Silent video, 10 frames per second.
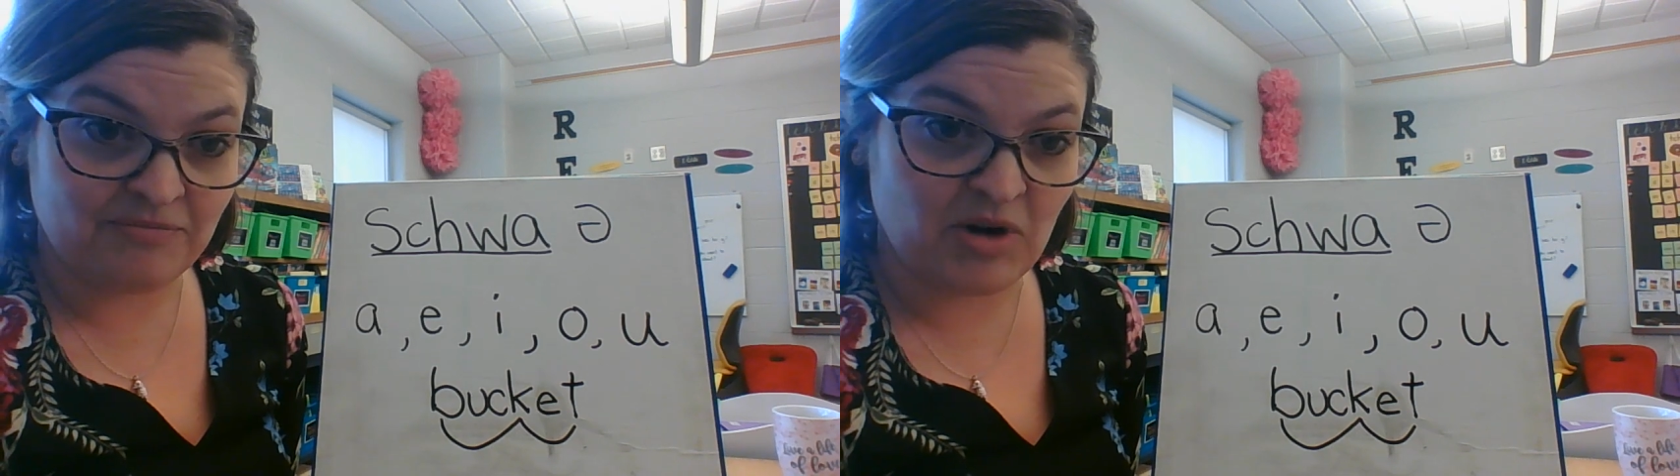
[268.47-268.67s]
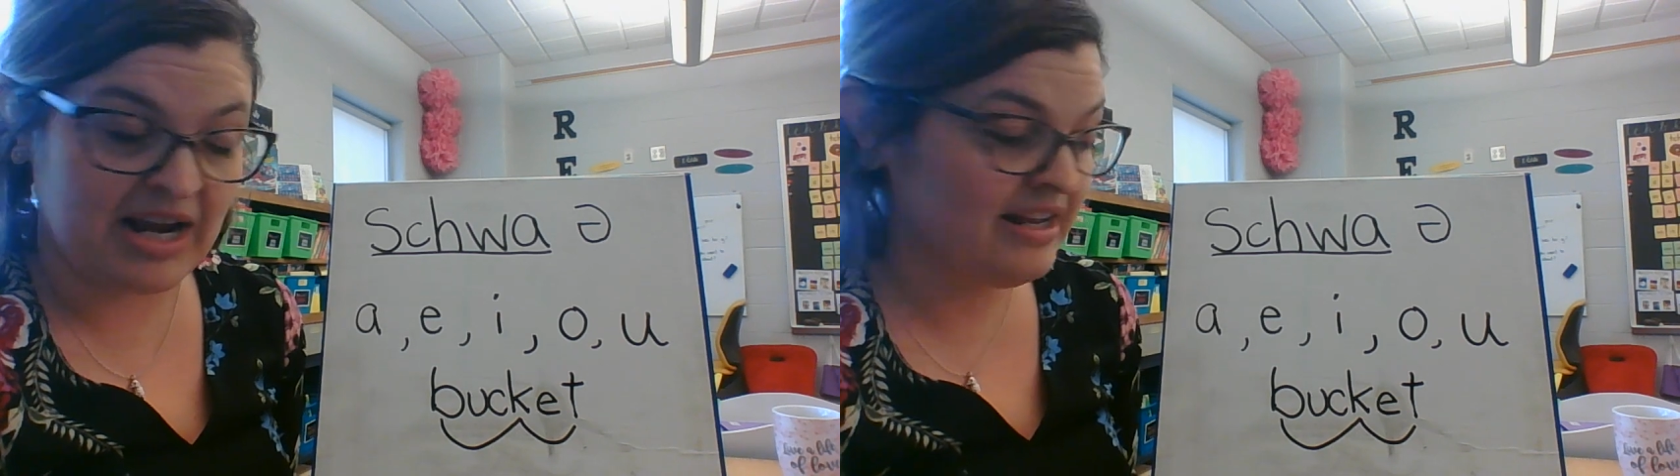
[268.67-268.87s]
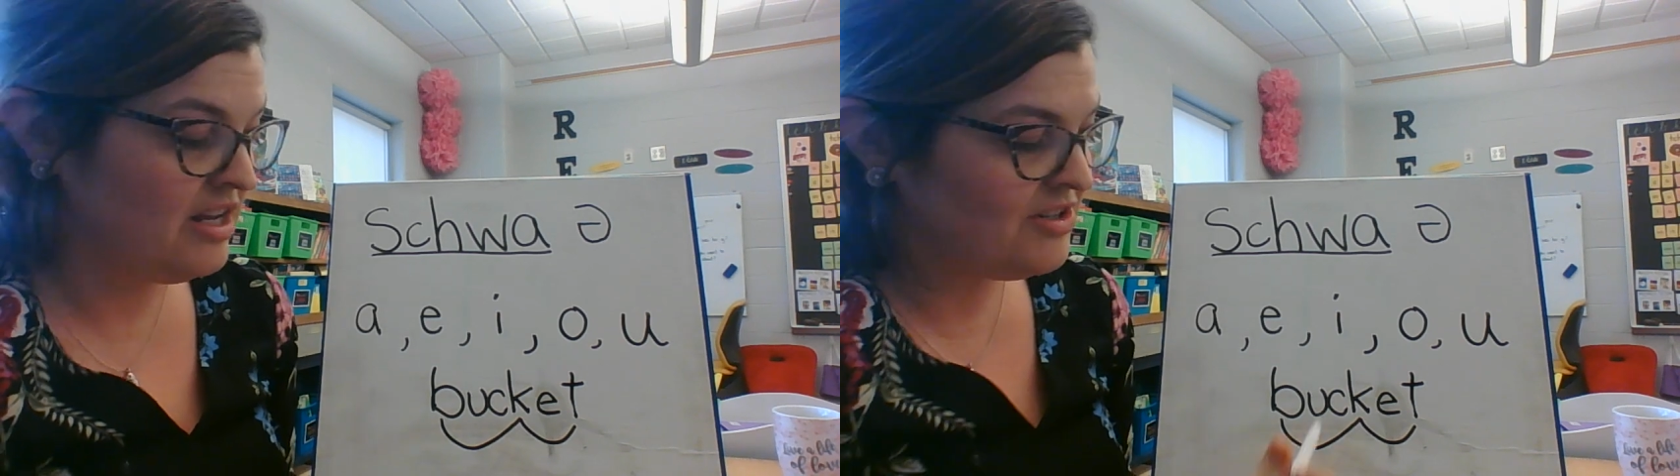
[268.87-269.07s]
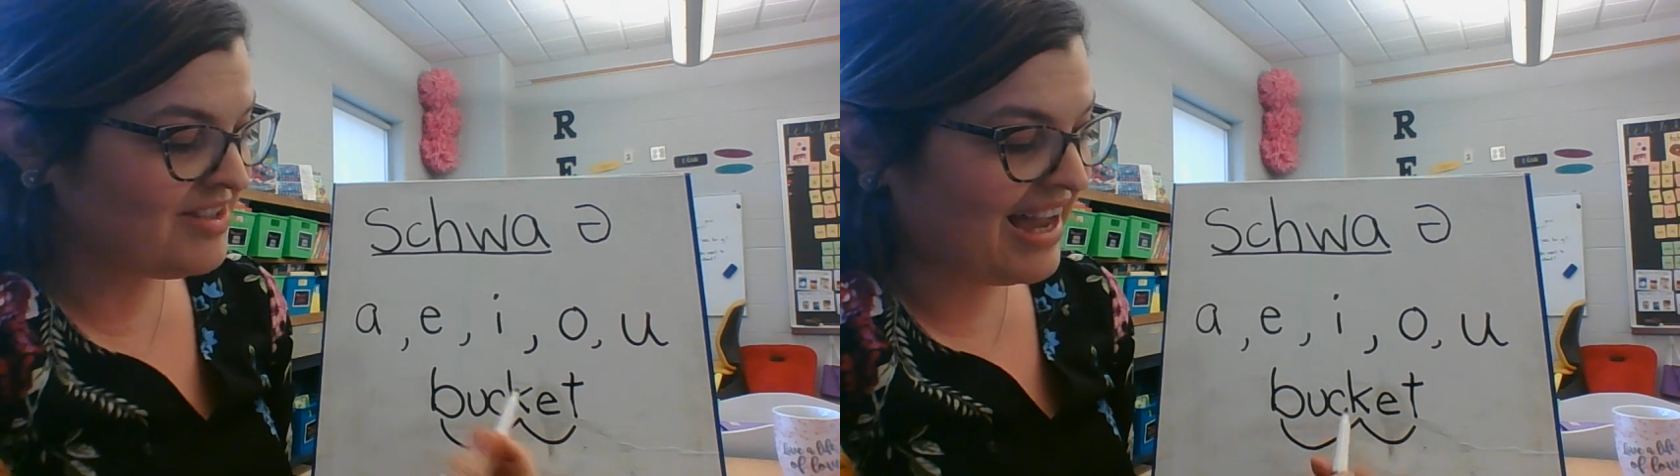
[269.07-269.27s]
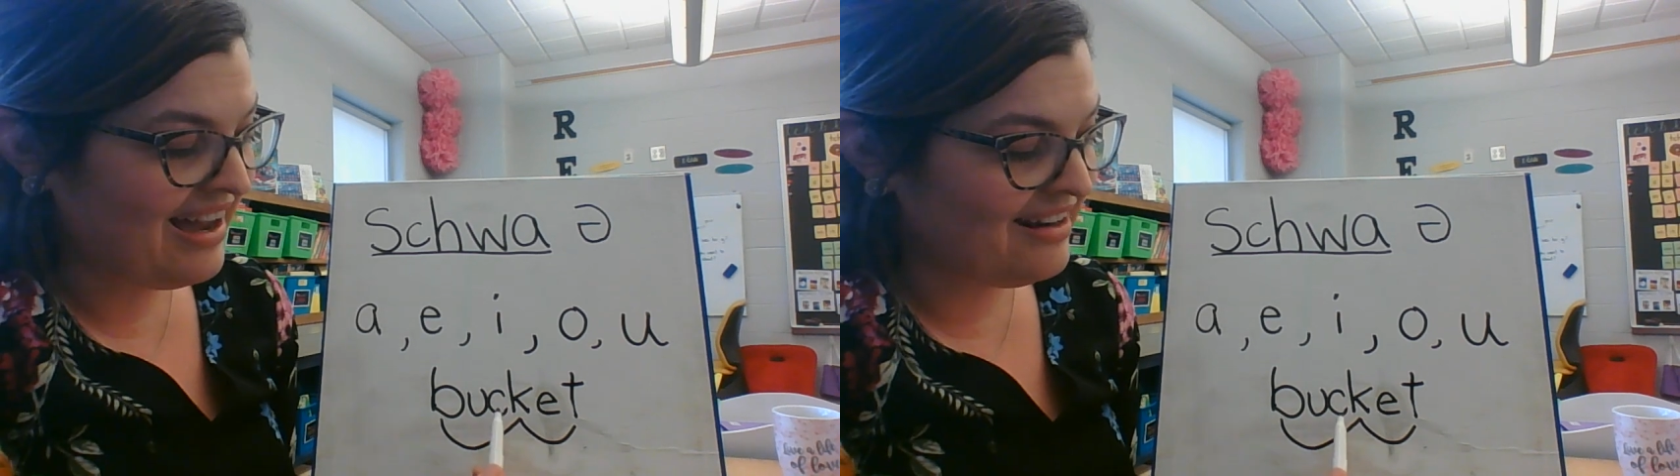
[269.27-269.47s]
Right?
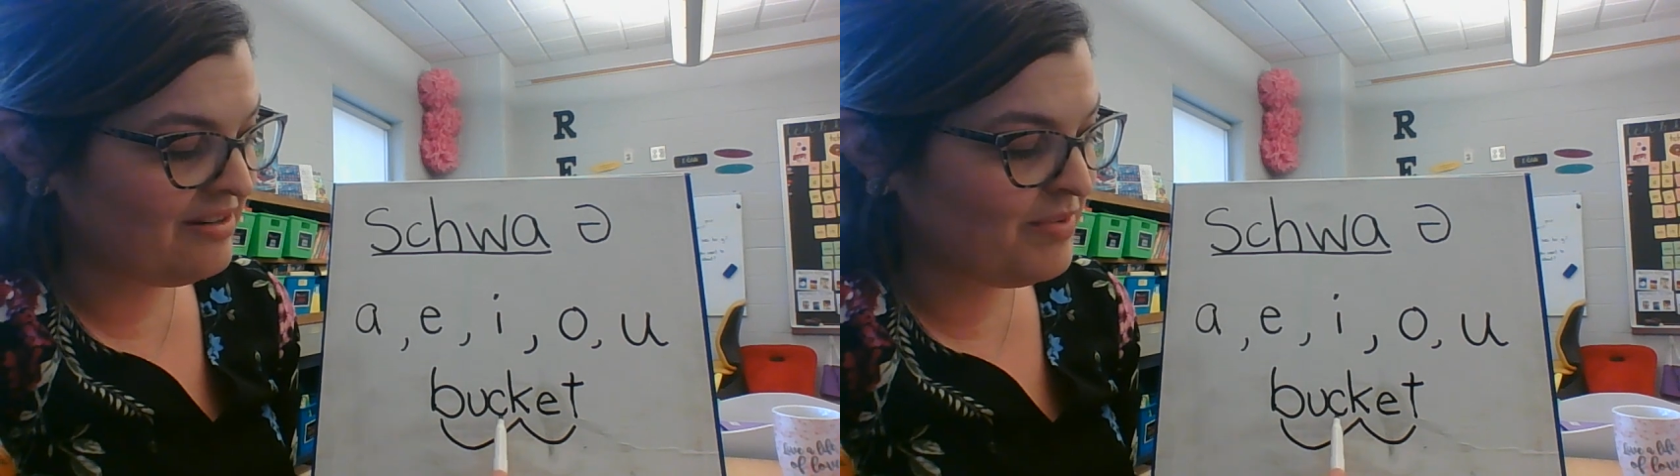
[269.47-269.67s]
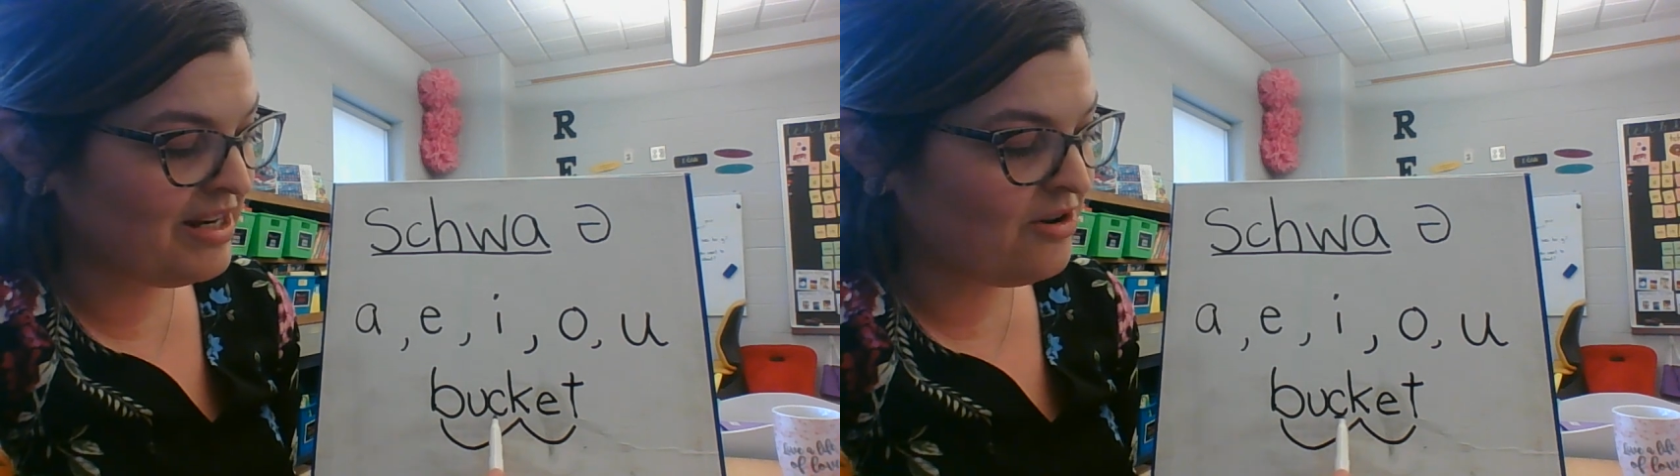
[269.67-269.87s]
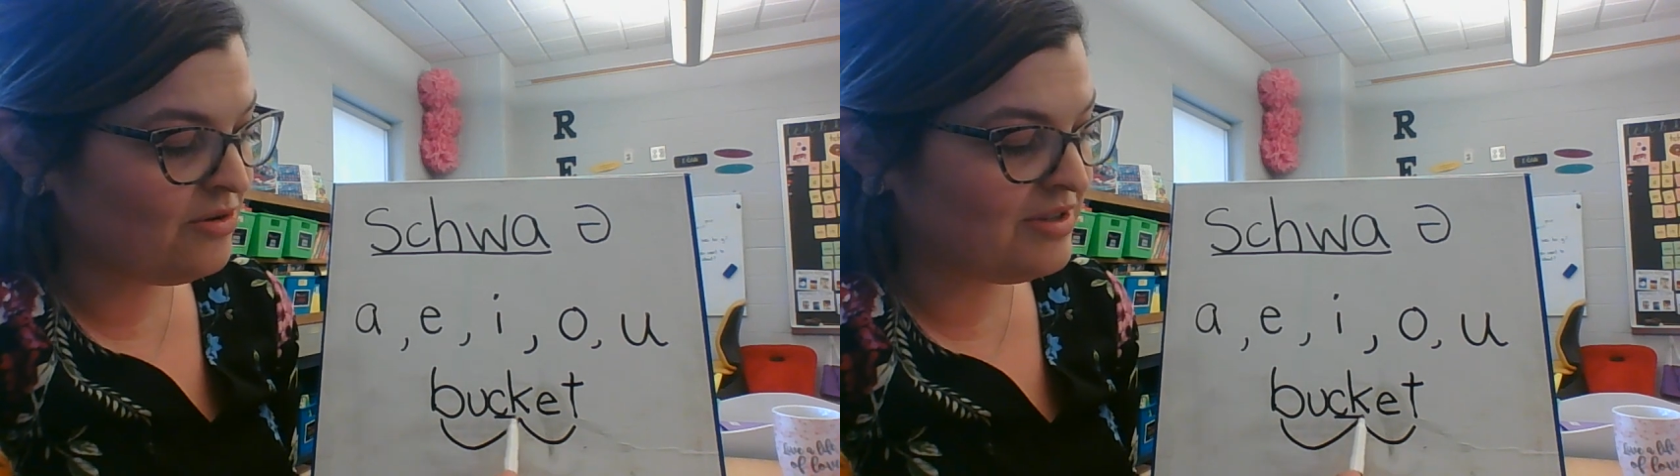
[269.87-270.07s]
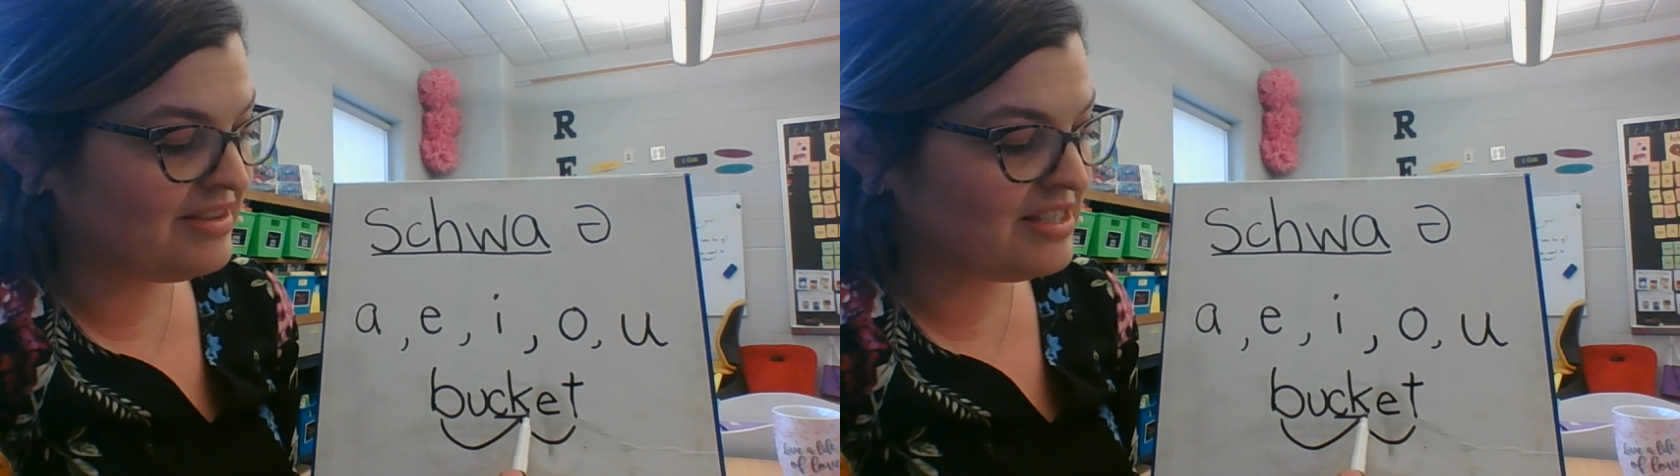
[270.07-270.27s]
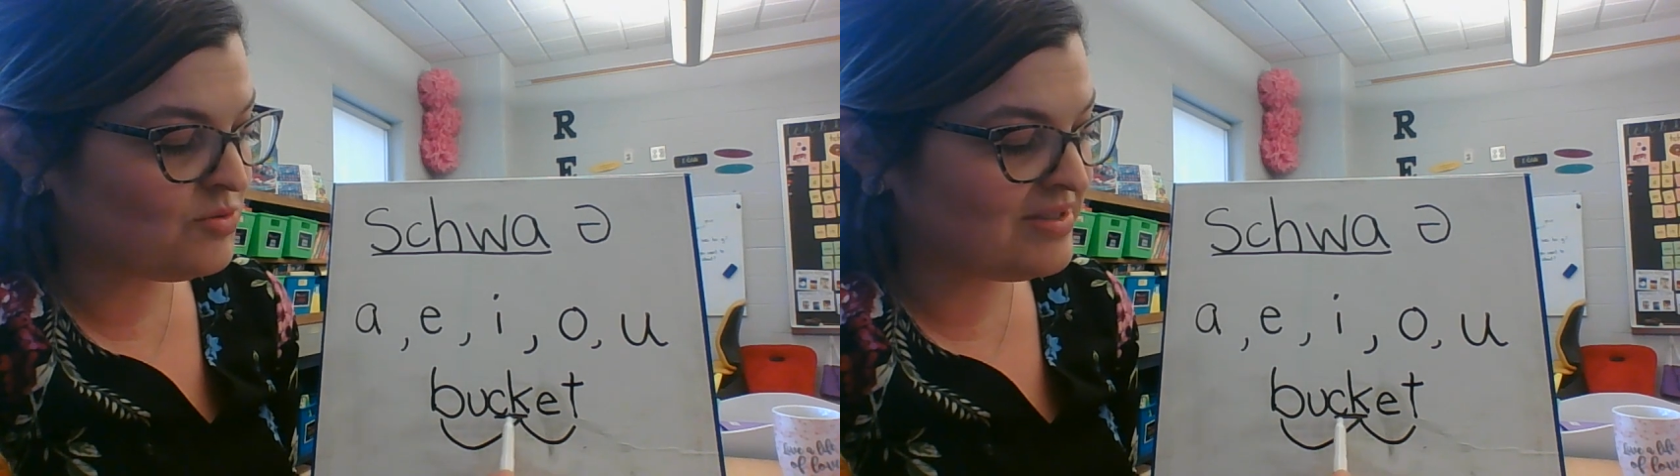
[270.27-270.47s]
So how did we know that this